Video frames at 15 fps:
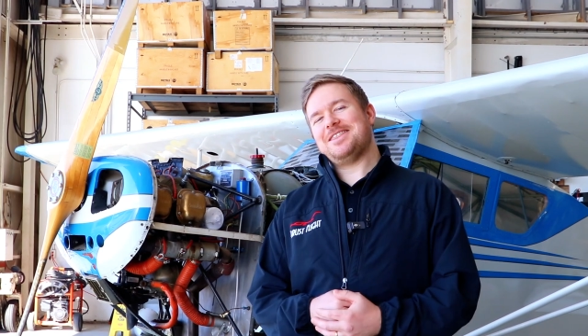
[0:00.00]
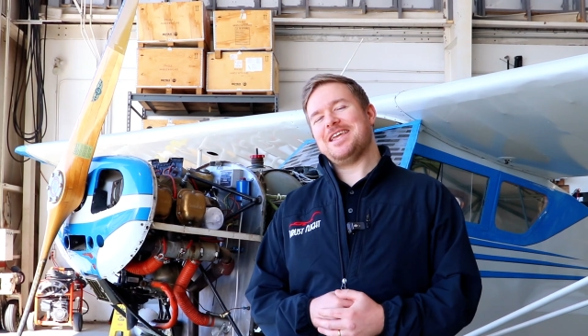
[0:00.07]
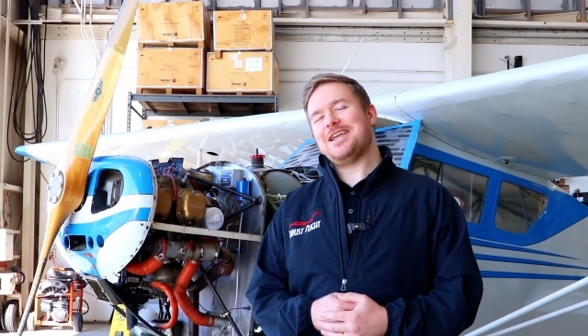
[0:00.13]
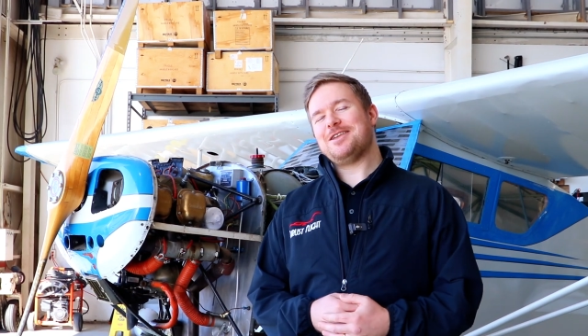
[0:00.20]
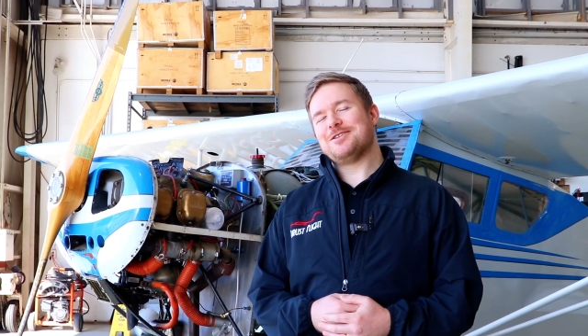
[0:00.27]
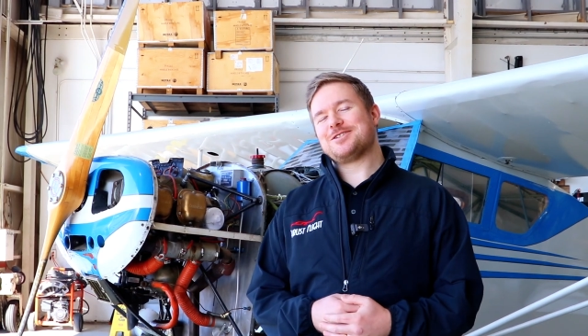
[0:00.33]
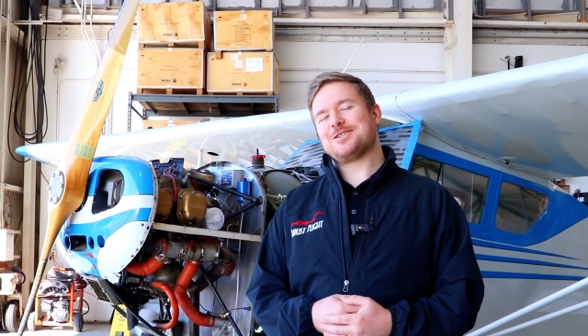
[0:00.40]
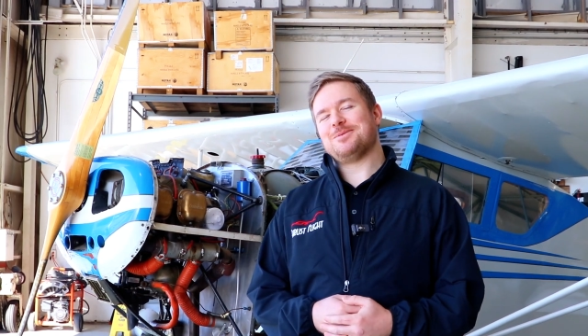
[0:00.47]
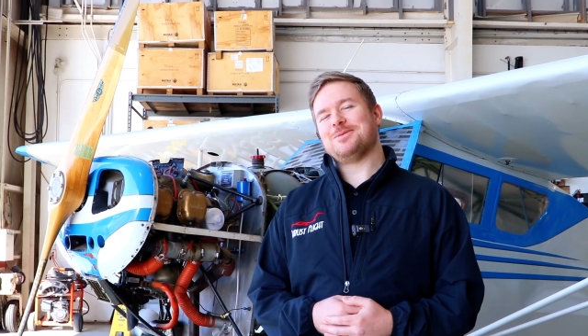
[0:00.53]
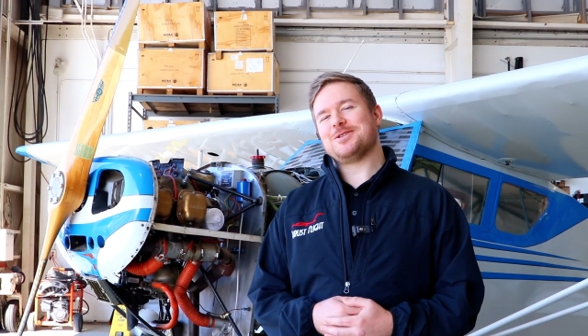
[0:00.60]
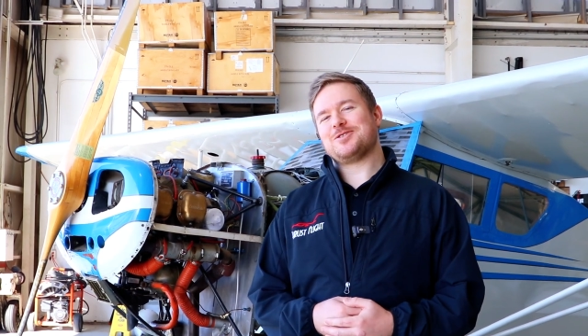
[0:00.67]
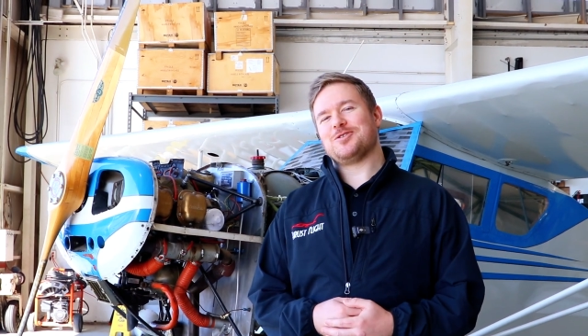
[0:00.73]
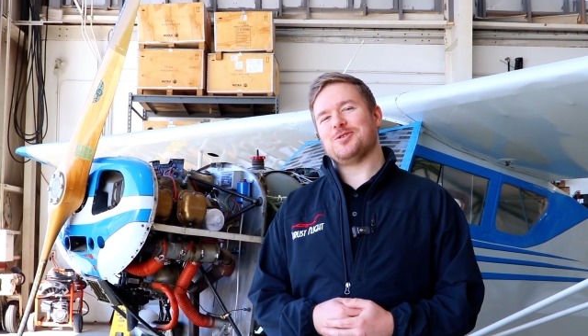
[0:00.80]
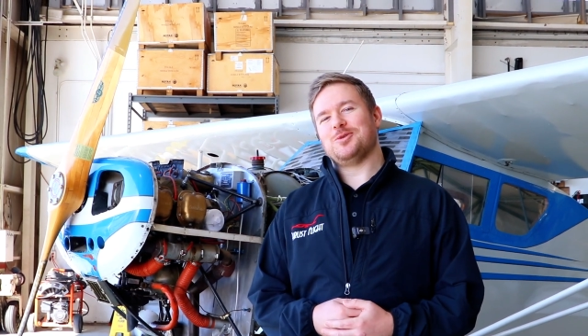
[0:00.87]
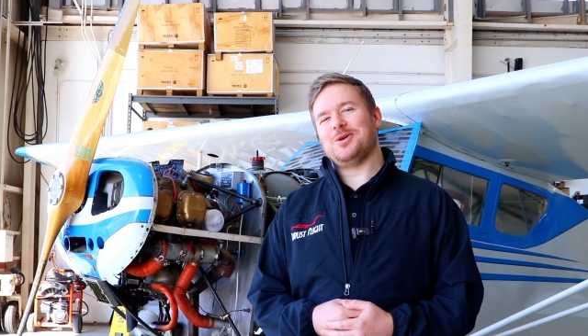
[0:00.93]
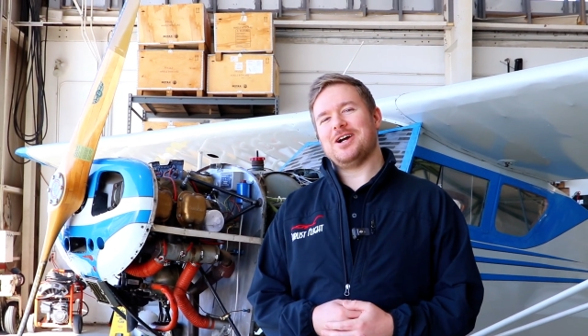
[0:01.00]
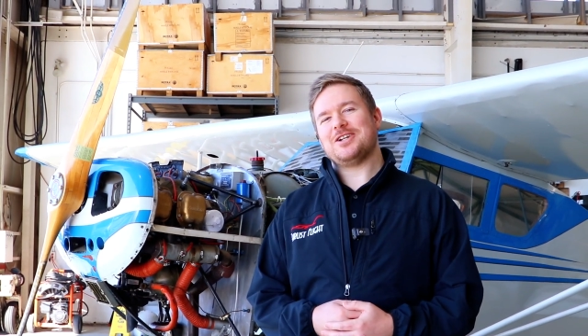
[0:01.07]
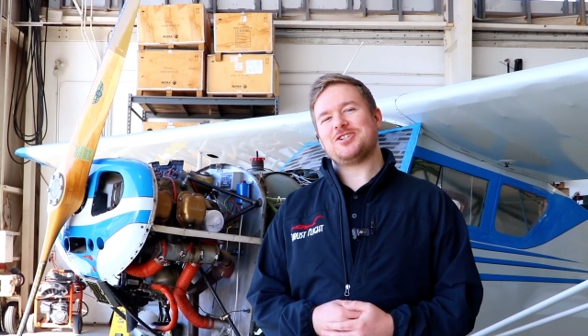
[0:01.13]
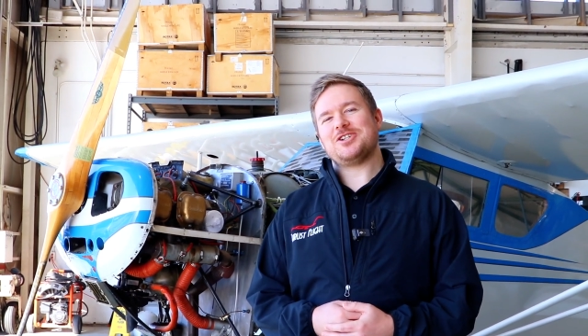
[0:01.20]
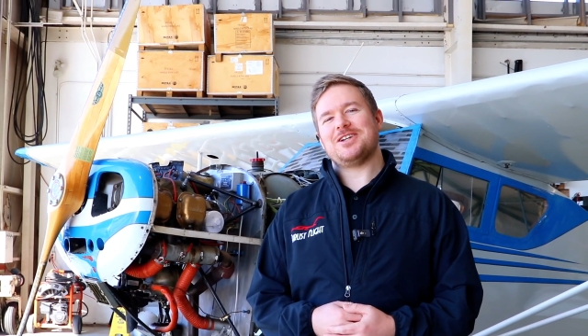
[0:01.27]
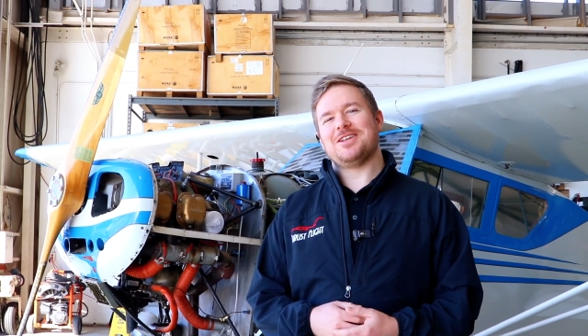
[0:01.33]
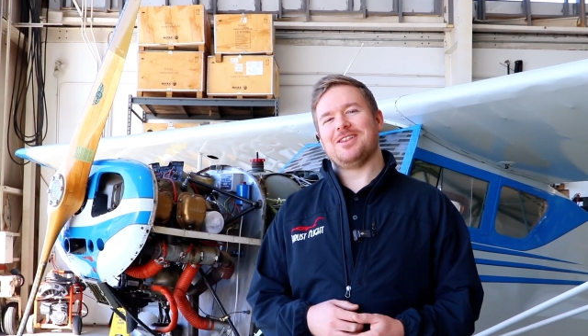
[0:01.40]
thank you so much for
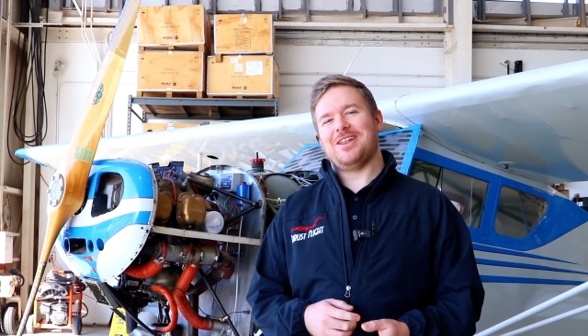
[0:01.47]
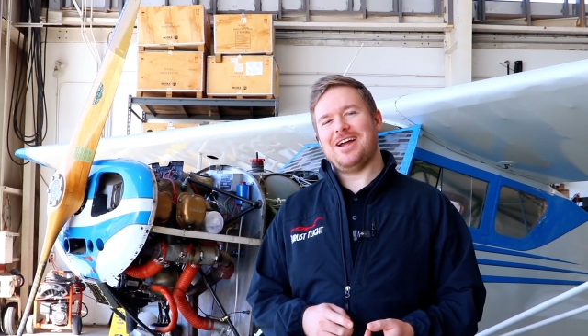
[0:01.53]
watching.